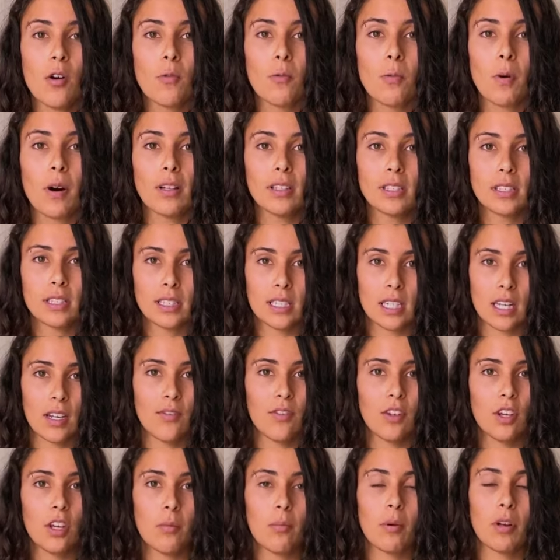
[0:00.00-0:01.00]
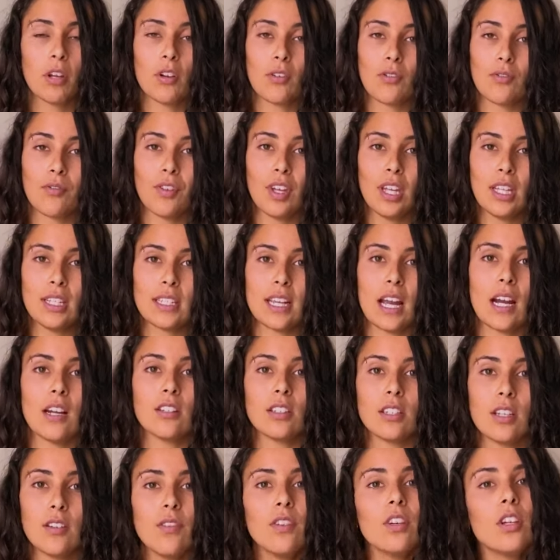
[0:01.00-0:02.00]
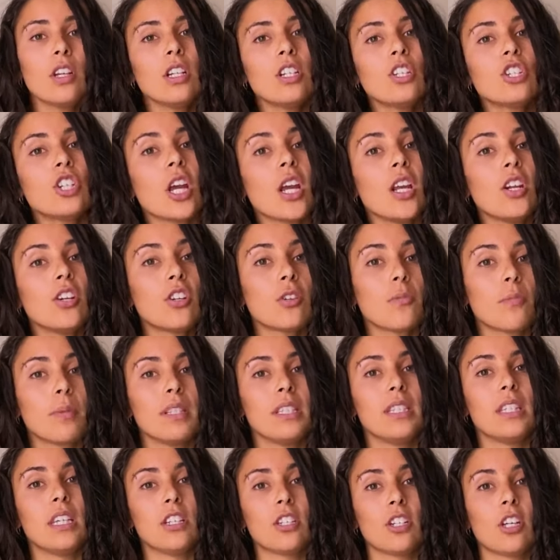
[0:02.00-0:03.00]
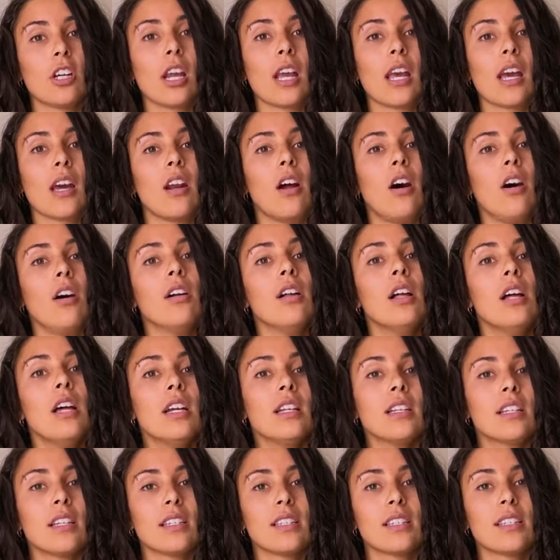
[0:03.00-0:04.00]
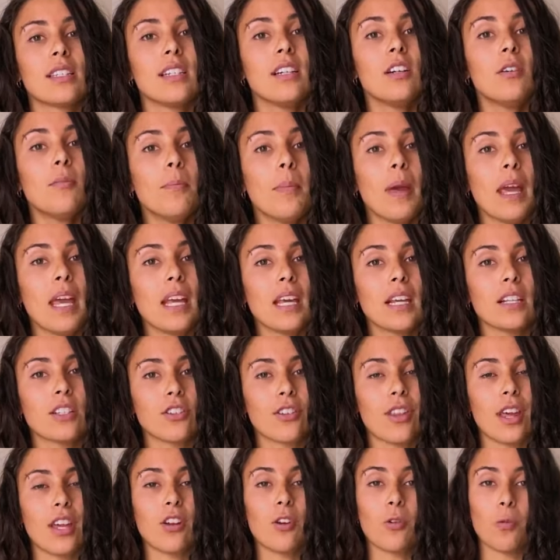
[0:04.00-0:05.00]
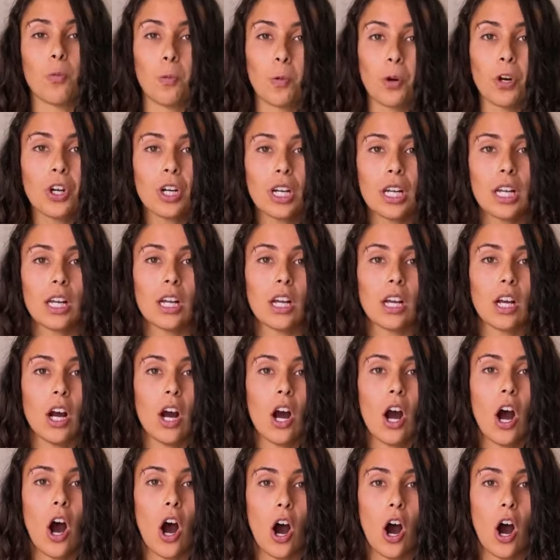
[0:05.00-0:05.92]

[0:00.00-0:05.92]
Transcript: well, see if you can put your feet down, see if you can change your positioning at all to still make it so that you're working